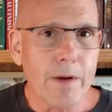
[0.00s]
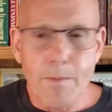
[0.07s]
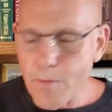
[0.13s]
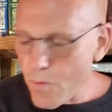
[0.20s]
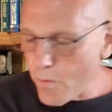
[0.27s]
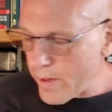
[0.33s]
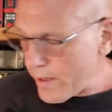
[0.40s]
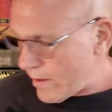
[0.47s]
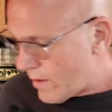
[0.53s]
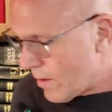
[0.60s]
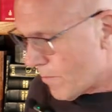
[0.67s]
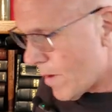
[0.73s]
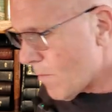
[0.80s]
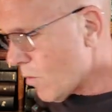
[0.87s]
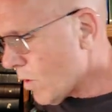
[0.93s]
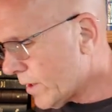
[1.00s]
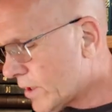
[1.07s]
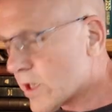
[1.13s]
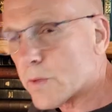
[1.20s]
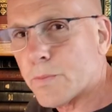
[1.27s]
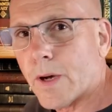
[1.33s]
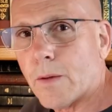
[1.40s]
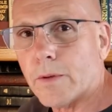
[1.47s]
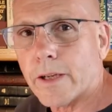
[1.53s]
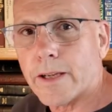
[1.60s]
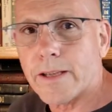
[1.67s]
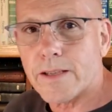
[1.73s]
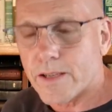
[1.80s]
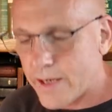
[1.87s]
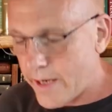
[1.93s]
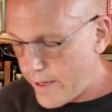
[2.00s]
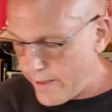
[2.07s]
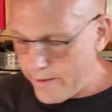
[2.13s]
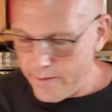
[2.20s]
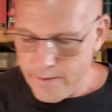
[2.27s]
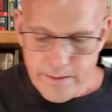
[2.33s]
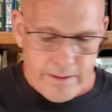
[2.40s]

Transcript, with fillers: remember what remember what this publican said.